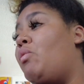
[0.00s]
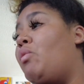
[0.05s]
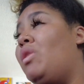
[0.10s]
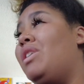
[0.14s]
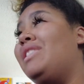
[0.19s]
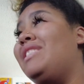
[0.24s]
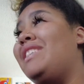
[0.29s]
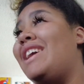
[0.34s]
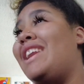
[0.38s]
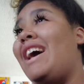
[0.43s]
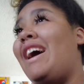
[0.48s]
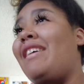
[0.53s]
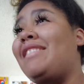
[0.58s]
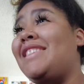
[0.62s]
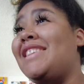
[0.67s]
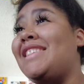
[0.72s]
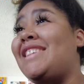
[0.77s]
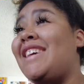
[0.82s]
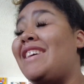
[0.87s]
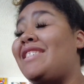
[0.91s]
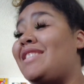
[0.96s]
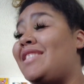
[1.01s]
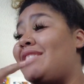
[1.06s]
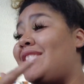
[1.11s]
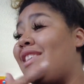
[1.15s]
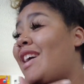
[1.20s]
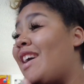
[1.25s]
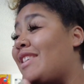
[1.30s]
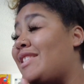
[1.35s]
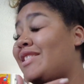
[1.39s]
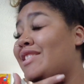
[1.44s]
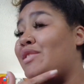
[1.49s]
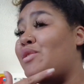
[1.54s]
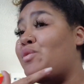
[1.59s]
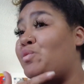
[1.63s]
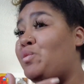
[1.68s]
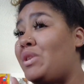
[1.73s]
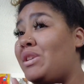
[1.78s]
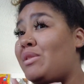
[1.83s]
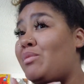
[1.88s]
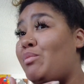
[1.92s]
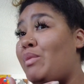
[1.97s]
One that I have to take to Texas
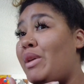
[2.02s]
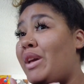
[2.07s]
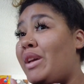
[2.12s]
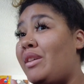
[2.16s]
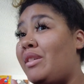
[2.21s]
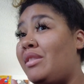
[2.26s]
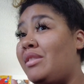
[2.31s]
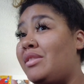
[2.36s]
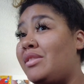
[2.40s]
with me,